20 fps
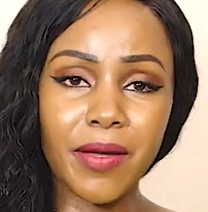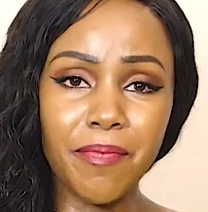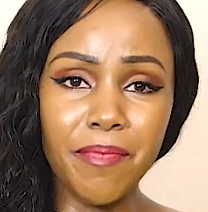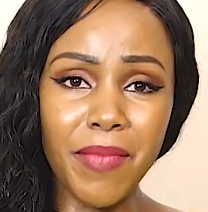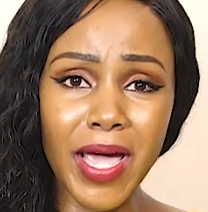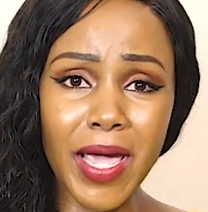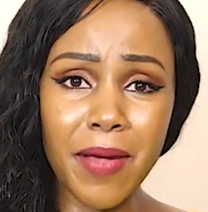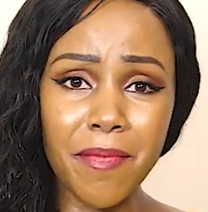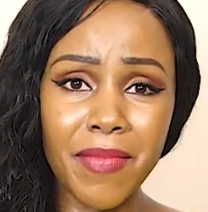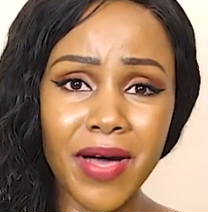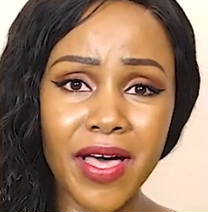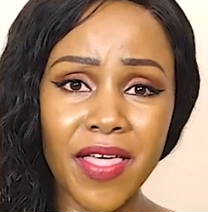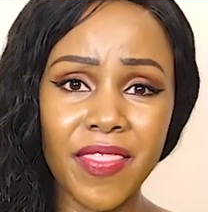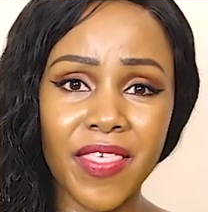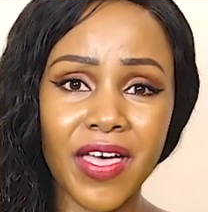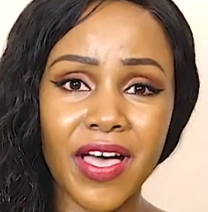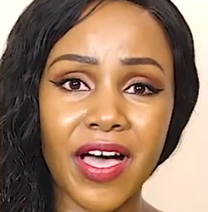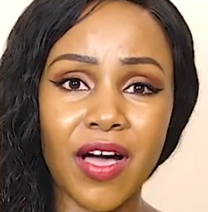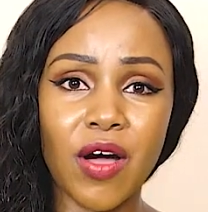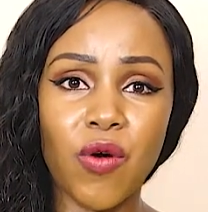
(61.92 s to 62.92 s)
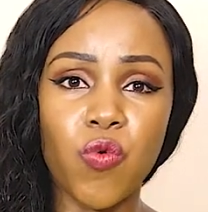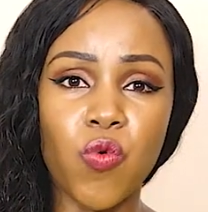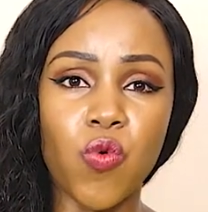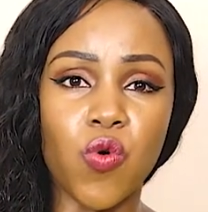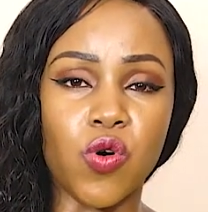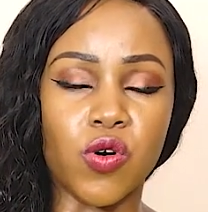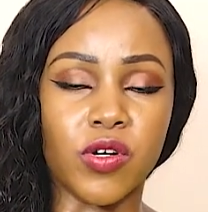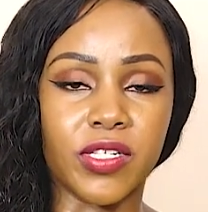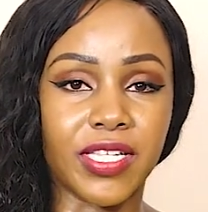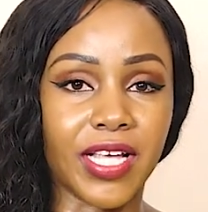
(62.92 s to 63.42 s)
My mother
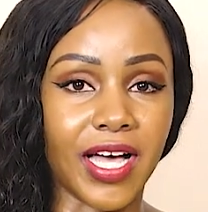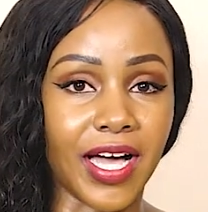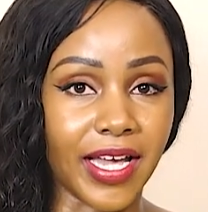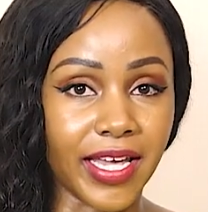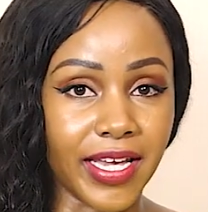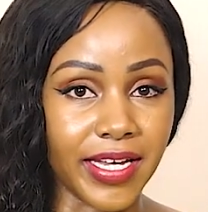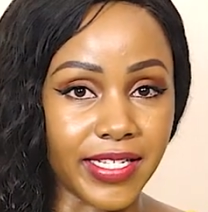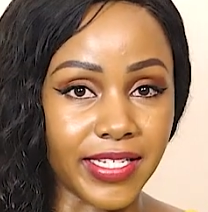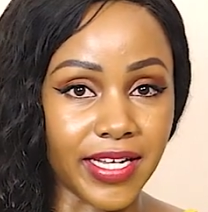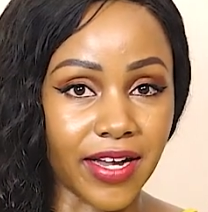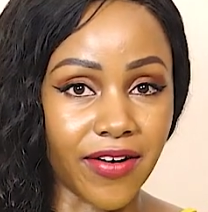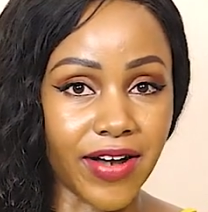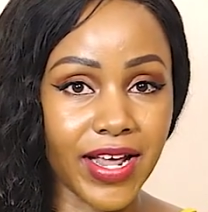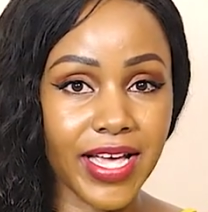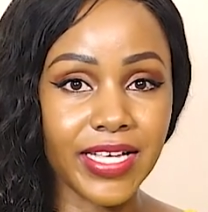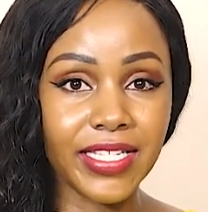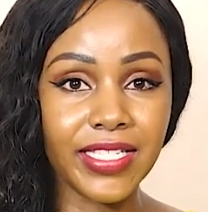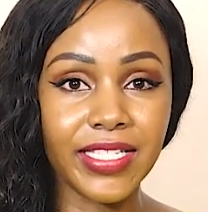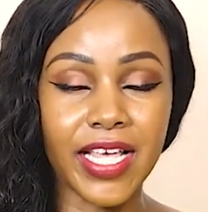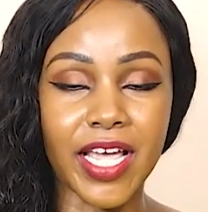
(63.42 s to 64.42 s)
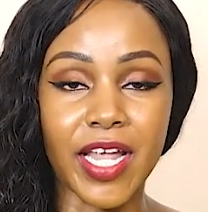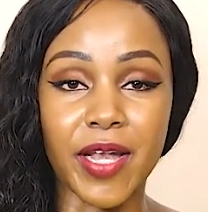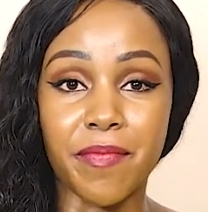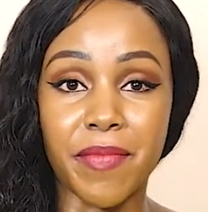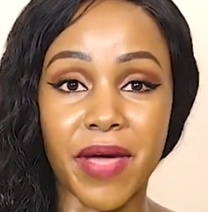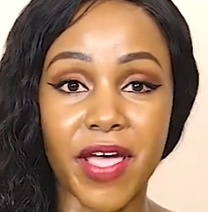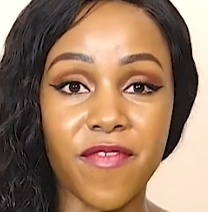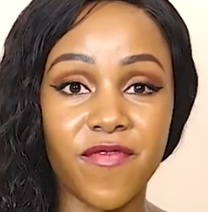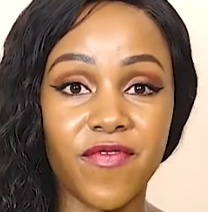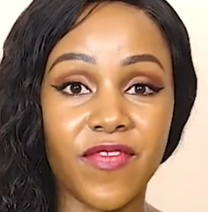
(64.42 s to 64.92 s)
was a cateress and
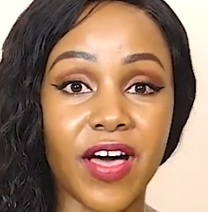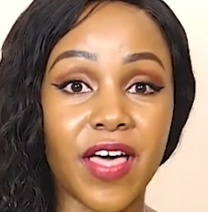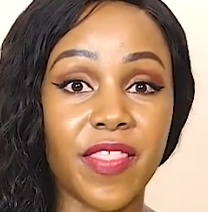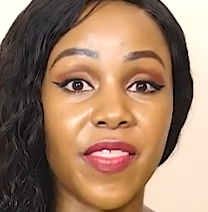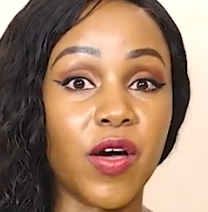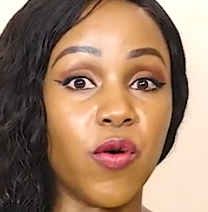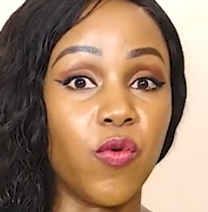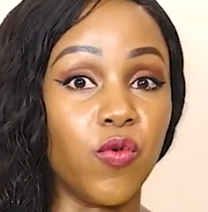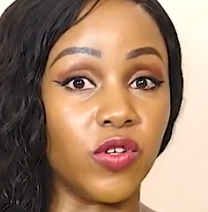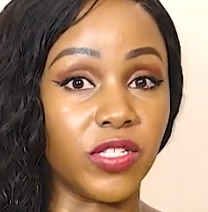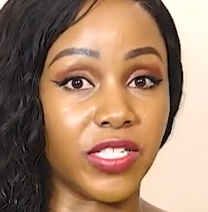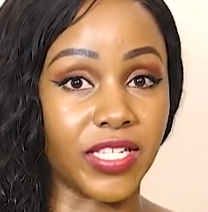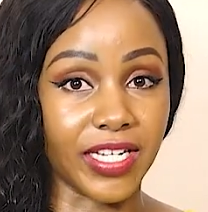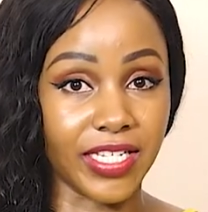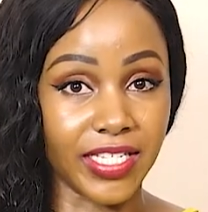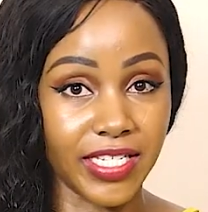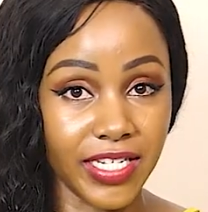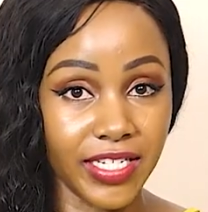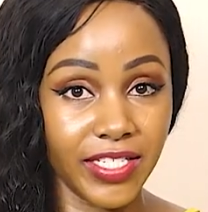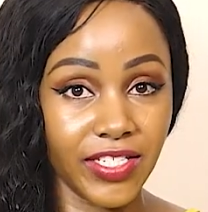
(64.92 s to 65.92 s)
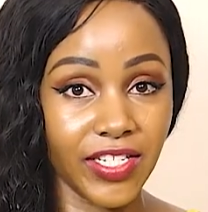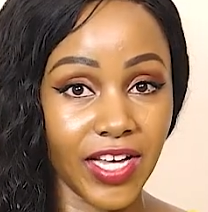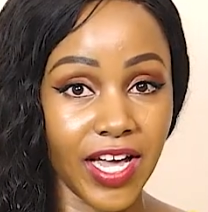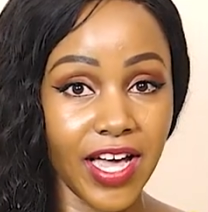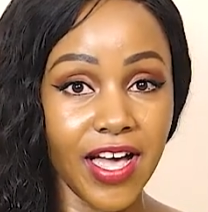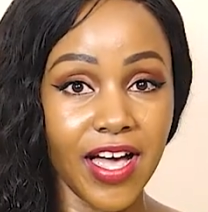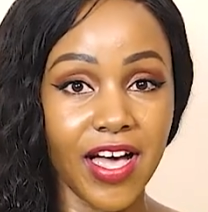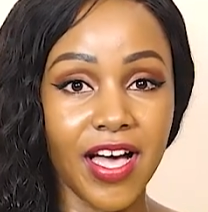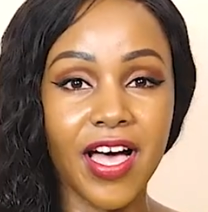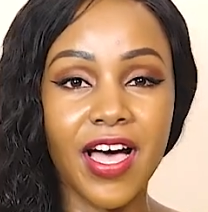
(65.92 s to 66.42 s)
my father was a teacher.
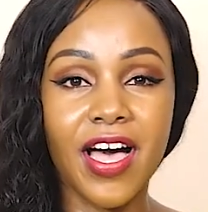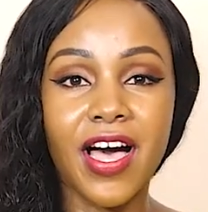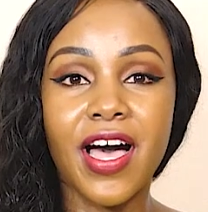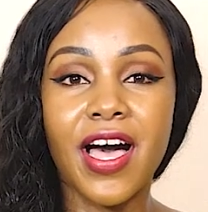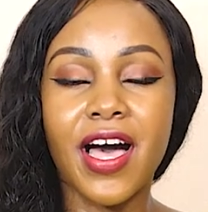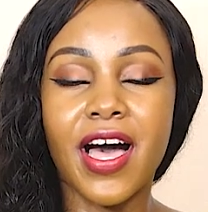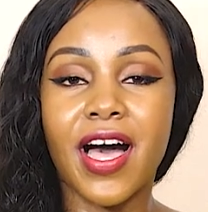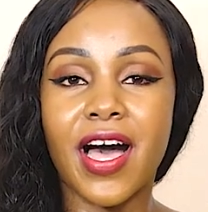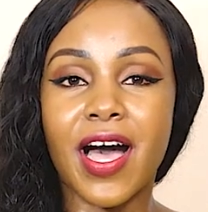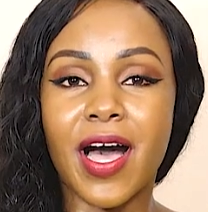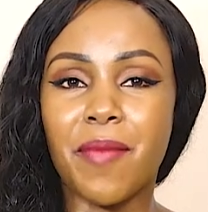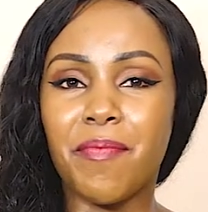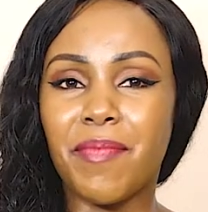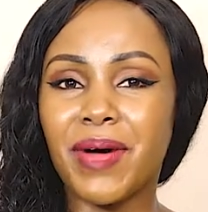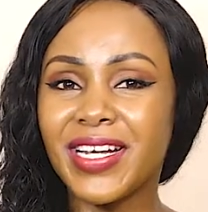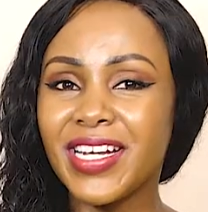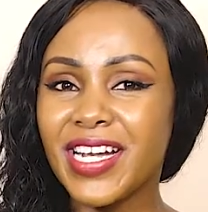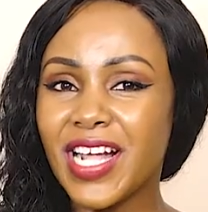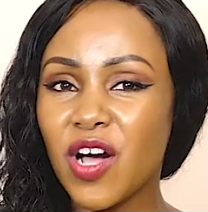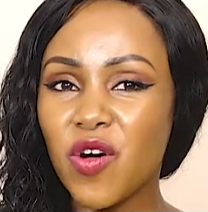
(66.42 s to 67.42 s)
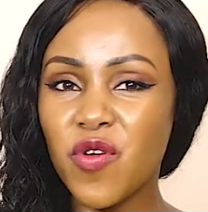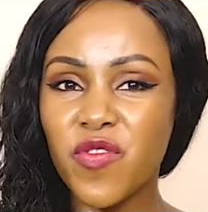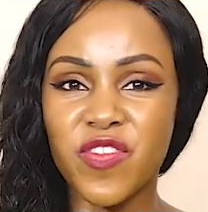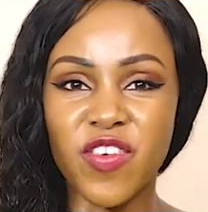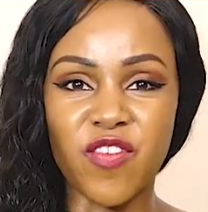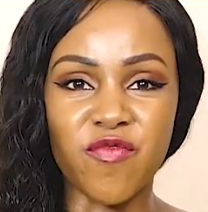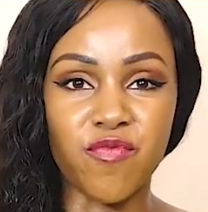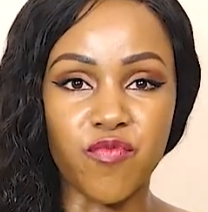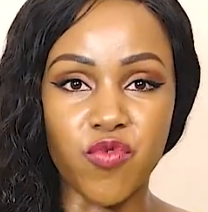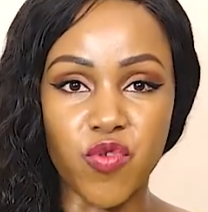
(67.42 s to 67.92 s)
But now
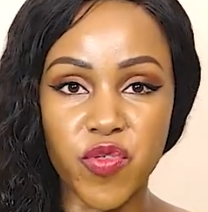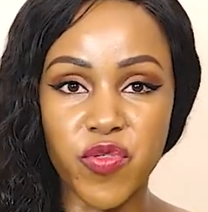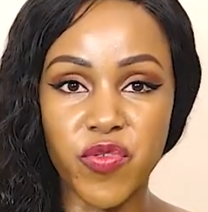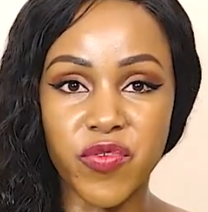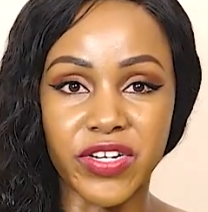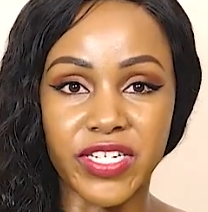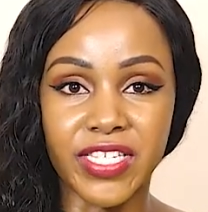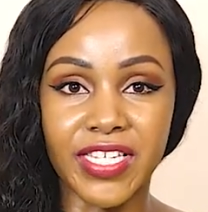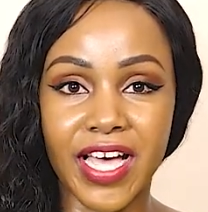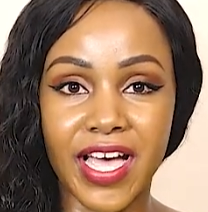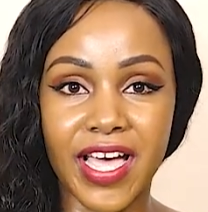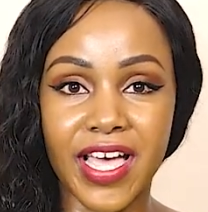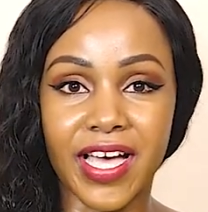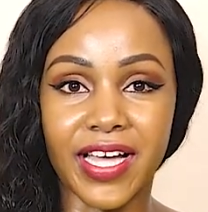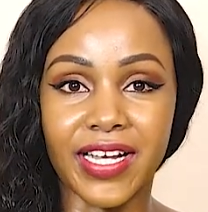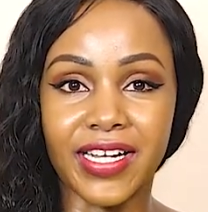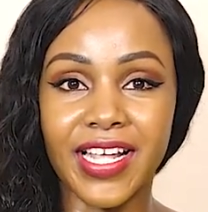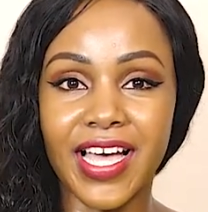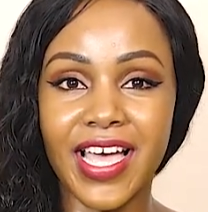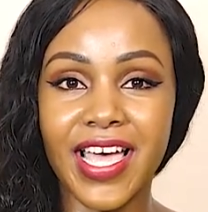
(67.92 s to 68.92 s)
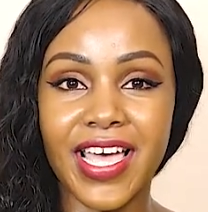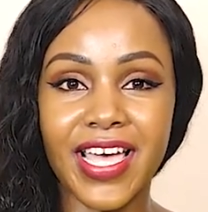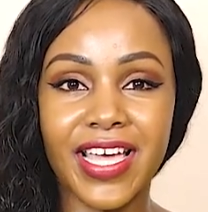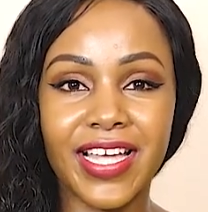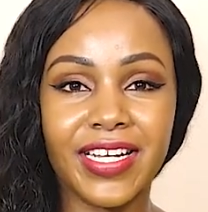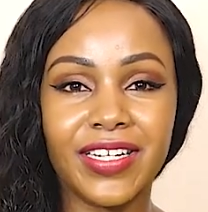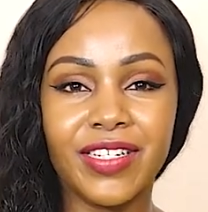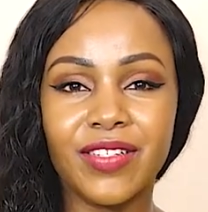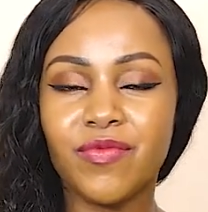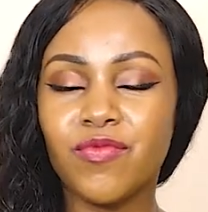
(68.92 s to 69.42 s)
they've both retired,
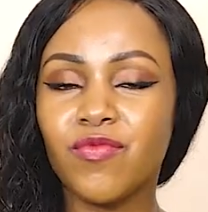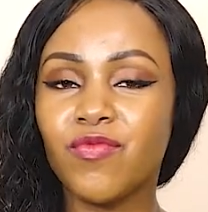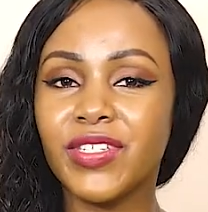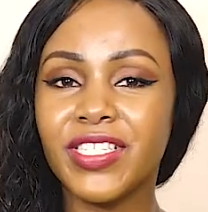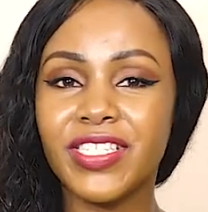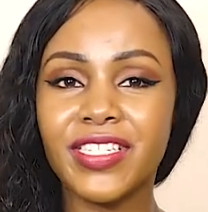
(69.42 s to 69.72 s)
and we